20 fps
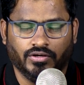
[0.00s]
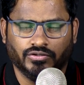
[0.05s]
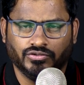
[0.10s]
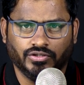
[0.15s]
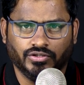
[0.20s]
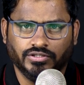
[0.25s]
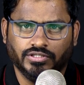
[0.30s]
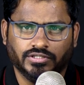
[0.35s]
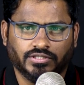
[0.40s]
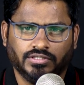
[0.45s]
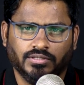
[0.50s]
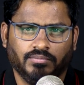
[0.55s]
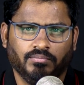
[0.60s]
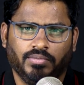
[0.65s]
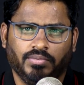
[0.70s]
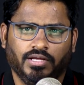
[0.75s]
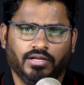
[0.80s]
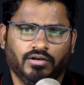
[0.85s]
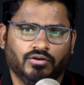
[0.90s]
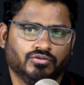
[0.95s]
So it just
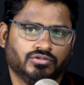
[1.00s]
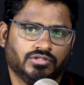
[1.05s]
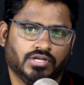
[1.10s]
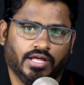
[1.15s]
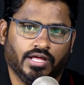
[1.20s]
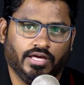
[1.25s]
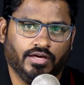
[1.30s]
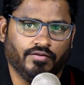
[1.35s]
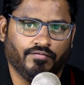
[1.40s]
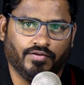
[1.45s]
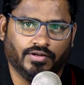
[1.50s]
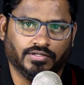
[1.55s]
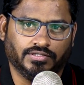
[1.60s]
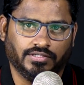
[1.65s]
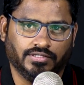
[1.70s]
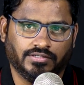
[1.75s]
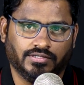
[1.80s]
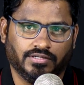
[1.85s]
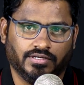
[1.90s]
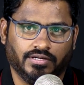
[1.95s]
simply looks like if else,
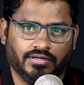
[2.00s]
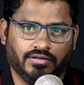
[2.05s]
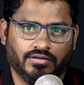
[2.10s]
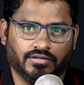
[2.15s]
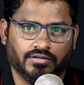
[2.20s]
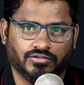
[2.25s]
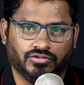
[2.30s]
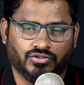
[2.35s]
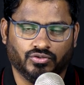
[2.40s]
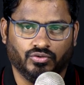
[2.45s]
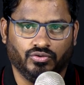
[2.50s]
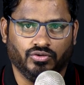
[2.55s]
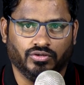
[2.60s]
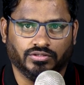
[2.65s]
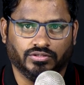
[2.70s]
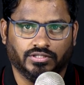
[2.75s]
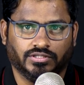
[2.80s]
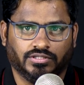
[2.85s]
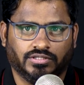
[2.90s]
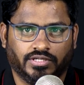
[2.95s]
isn't it? So you're
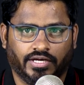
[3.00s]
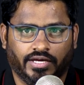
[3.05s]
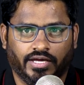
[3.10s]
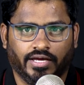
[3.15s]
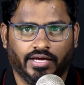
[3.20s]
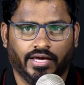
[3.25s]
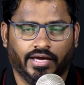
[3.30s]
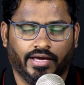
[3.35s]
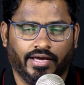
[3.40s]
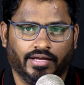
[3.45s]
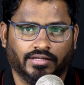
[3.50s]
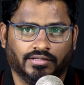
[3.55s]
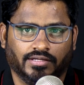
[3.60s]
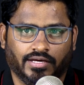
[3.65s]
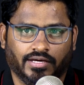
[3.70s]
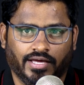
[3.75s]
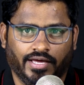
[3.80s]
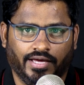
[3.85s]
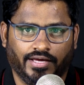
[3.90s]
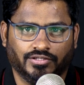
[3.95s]
just checking again the
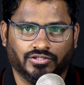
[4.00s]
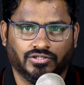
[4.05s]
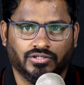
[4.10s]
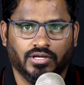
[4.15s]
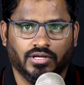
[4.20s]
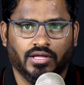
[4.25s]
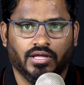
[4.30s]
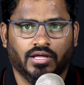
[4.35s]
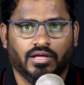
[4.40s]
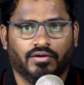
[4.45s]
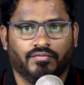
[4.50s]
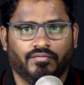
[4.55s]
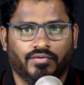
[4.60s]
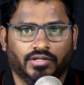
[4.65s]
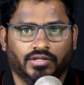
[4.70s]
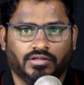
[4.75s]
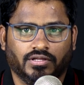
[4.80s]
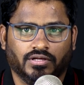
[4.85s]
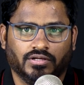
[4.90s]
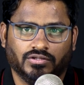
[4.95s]
case
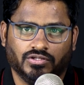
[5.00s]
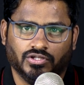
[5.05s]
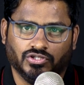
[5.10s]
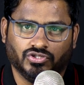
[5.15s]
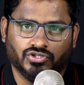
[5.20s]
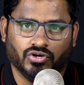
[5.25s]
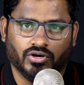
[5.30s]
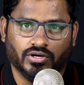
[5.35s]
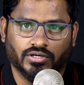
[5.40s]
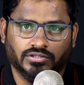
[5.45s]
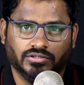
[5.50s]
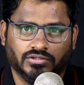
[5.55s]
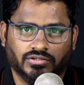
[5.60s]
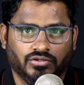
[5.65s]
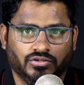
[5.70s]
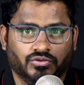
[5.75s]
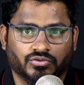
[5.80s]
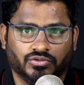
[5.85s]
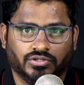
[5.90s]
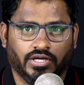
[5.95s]
with the choice
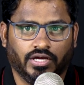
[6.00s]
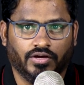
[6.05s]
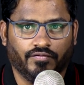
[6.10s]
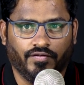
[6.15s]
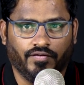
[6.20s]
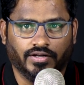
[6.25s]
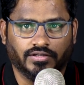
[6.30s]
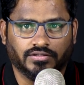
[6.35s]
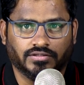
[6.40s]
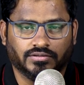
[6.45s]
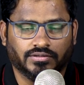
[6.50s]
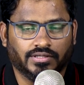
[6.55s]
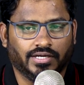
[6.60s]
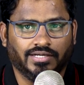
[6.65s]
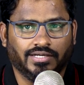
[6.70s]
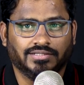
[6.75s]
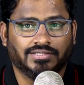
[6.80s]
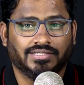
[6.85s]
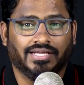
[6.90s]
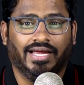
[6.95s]
using if else.
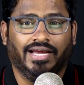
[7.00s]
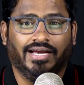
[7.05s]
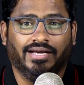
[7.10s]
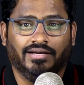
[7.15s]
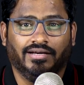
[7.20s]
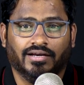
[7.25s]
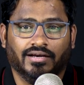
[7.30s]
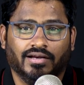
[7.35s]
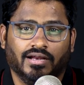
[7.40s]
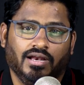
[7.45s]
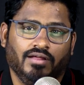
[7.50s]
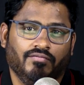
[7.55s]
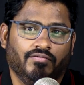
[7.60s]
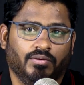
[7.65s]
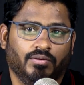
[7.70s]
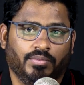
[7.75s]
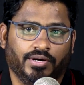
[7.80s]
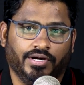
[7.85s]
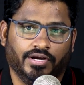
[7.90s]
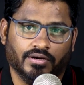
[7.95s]
That is internally
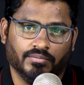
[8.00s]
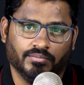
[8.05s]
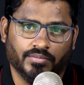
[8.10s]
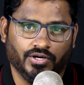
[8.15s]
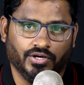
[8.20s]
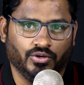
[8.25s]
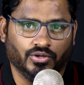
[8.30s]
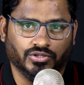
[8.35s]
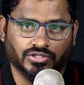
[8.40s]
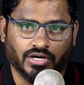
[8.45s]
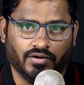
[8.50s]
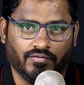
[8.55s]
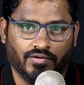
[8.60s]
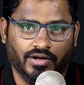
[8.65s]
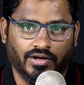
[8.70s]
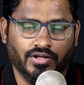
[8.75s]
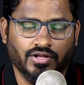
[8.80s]
will be done by your Java.